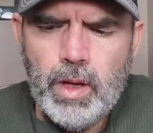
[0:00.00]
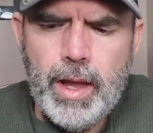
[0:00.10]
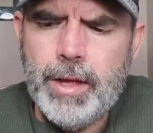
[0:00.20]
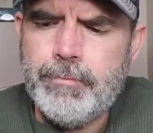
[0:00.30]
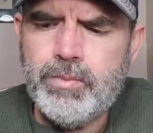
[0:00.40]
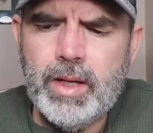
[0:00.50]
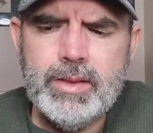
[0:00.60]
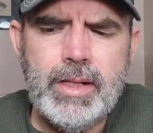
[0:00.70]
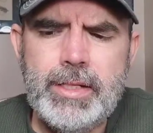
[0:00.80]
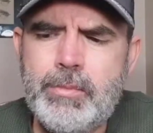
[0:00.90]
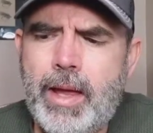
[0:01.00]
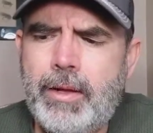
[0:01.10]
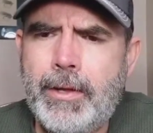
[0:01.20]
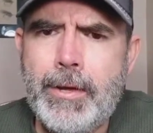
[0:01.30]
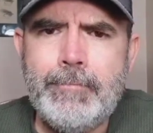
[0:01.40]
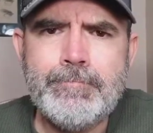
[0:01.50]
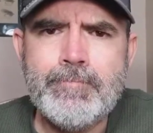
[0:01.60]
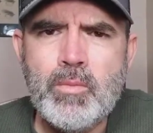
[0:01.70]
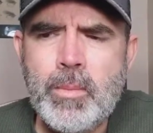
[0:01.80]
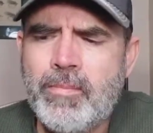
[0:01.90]
Yeah, that's a nice pale ale.
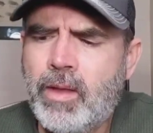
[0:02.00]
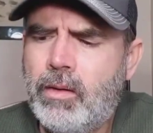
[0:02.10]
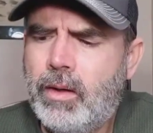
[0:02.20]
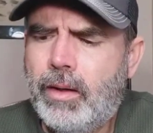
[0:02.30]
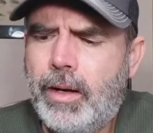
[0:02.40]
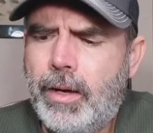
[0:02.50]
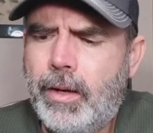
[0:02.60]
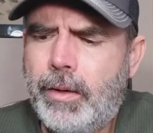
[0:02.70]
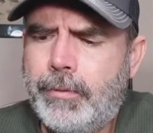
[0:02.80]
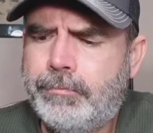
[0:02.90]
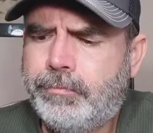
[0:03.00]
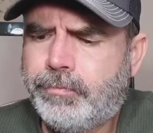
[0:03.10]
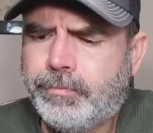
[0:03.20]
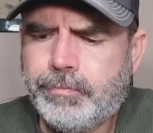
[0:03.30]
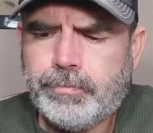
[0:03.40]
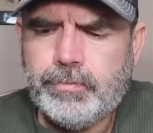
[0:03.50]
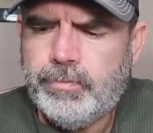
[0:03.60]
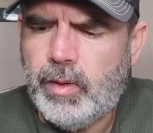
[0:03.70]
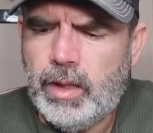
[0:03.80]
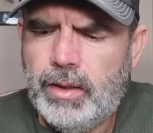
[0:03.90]
Um,
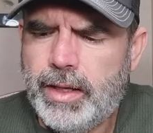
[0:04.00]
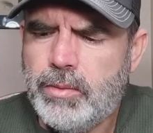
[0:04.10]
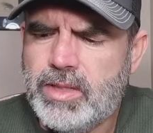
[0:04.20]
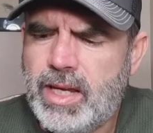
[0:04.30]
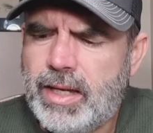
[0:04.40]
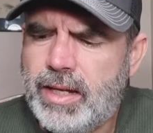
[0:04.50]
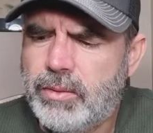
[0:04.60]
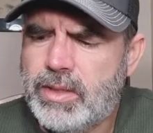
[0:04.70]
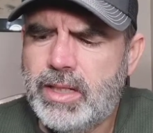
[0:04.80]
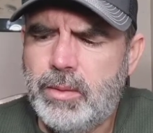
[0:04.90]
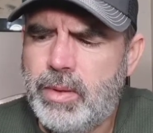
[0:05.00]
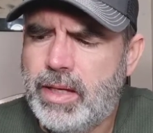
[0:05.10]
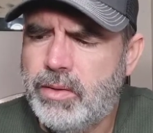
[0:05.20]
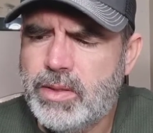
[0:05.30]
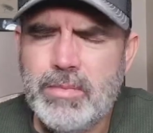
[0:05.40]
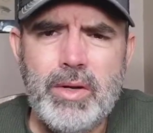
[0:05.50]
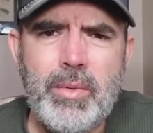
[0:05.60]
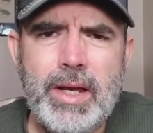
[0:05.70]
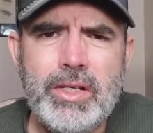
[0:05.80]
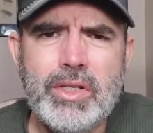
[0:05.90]
like I was thinking it was going to be, it was
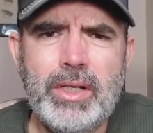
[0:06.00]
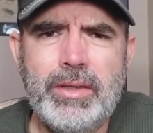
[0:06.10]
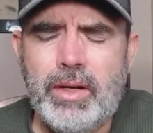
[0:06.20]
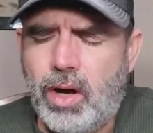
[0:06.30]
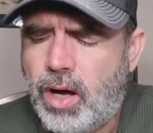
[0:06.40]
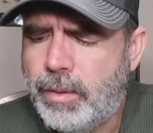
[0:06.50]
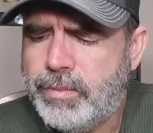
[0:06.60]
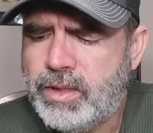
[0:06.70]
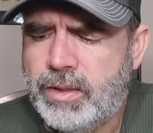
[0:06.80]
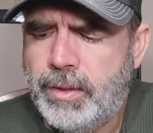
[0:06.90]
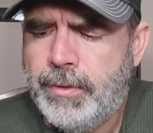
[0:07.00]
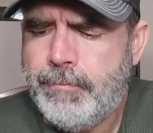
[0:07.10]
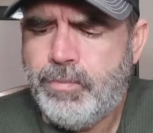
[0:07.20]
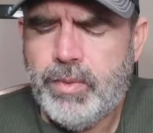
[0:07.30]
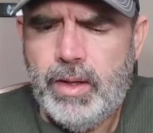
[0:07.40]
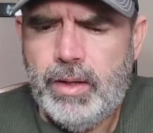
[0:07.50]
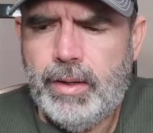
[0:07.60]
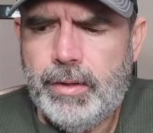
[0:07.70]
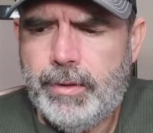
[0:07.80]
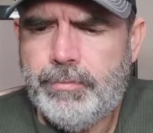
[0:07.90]
mid-range on the hops.
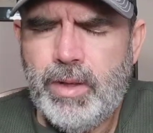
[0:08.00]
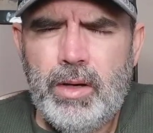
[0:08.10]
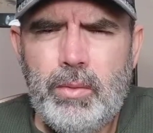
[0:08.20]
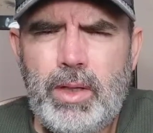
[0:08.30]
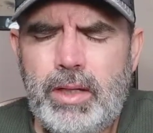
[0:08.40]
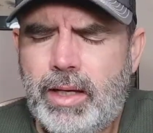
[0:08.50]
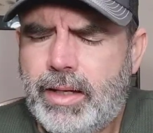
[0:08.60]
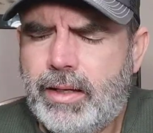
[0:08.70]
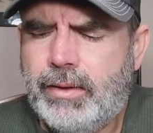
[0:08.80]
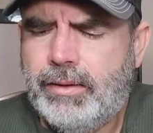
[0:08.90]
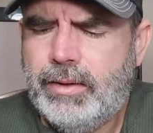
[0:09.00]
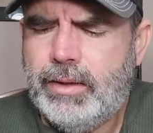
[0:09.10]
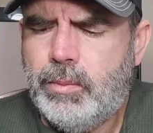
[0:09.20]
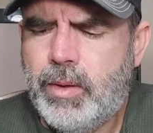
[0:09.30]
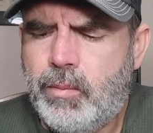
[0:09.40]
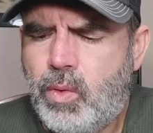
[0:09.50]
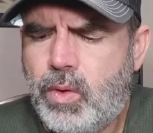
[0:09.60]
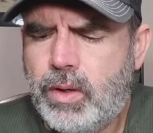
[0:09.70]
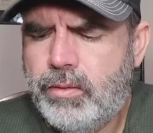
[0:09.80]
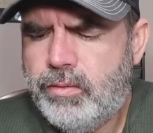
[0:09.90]
Uh, would have liked a little bit
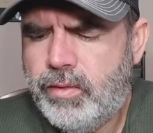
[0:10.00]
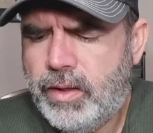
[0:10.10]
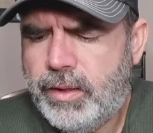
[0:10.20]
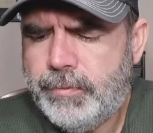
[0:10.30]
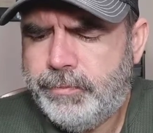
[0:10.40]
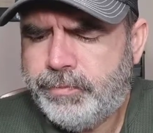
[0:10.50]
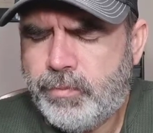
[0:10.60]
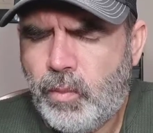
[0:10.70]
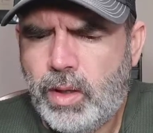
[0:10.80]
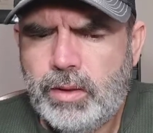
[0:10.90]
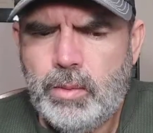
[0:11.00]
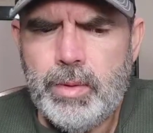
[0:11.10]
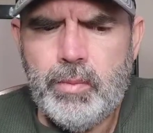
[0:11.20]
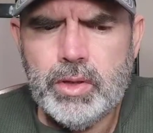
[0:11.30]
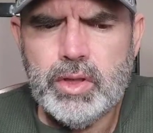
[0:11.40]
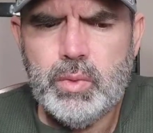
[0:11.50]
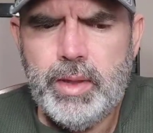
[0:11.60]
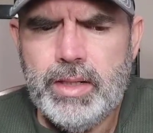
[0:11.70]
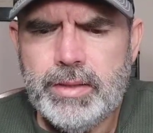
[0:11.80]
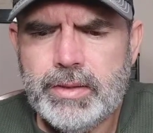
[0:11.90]
more of, uh, a little bit more
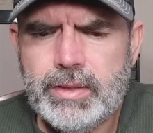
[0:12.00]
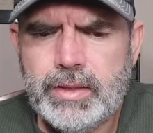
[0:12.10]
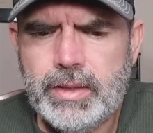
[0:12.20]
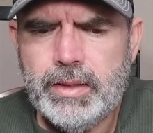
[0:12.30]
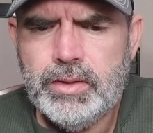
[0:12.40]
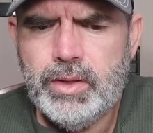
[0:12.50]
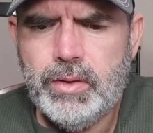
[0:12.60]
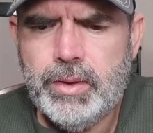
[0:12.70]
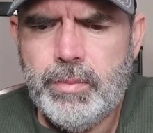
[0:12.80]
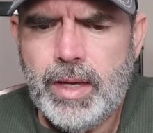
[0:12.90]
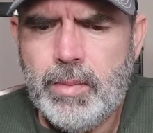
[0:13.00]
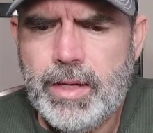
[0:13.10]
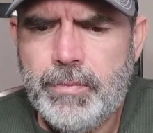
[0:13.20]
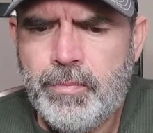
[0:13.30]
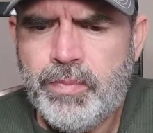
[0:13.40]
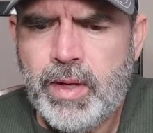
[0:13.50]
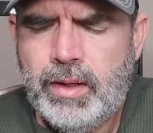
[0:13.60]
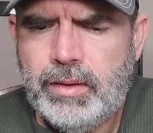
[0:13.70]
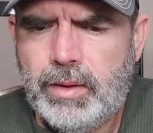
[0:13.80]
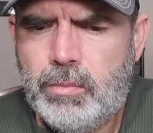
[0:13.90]
sweetness uh, to it maybe,
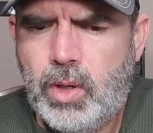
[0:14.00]
a little